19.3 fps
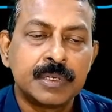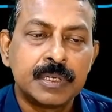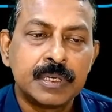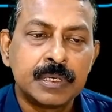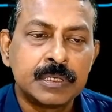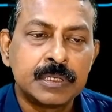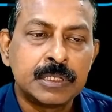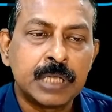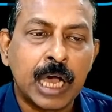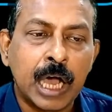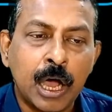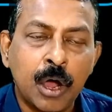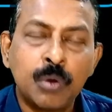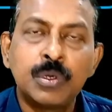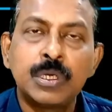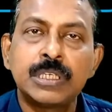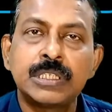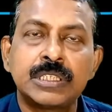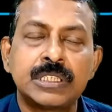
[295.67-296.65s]
the
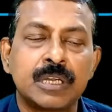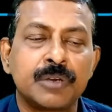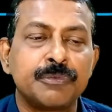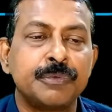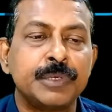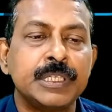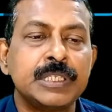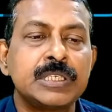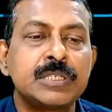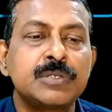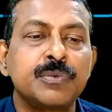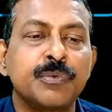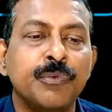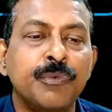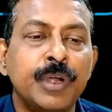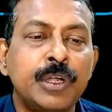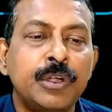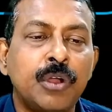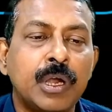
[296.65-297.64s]
outer surface will
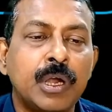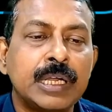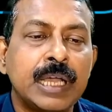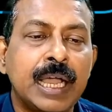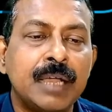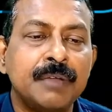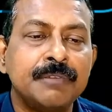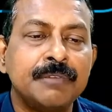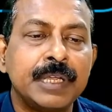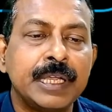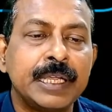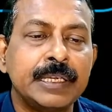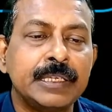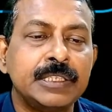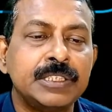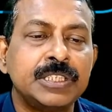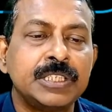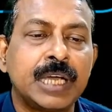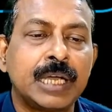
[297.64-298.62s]
not have any
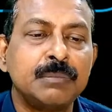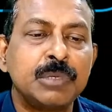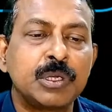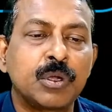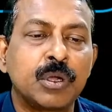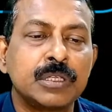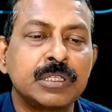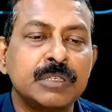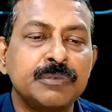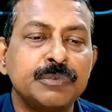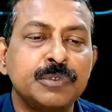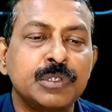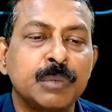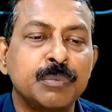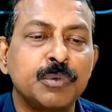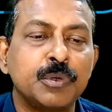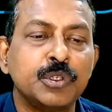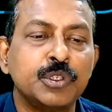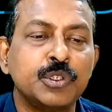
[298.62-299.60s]
charge, because if
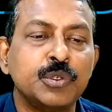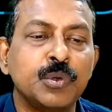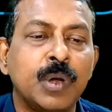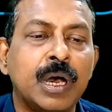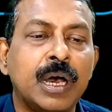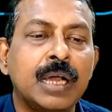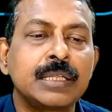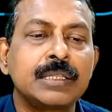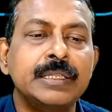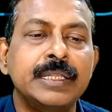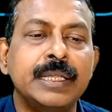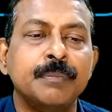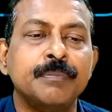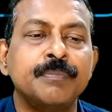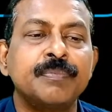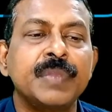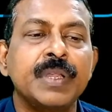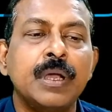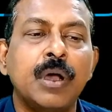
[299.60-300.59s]
suppose you earth them,
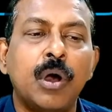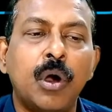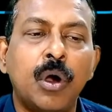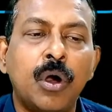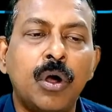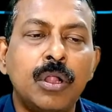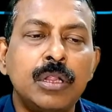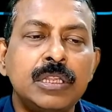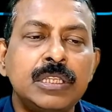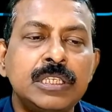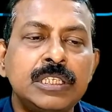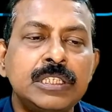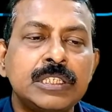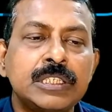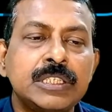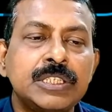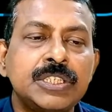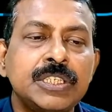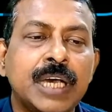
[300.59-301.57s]
all these
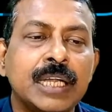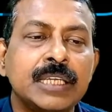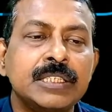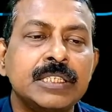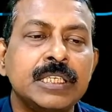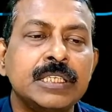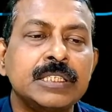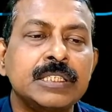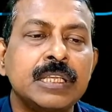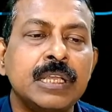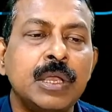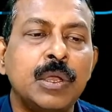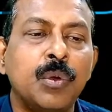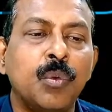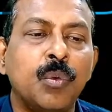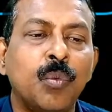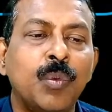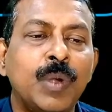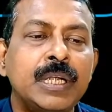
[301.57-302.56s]
charges
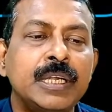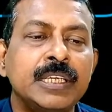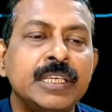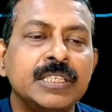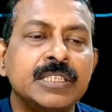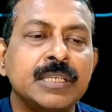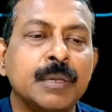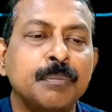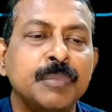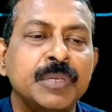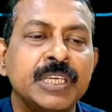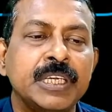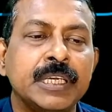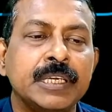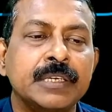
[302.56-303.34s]
will disappear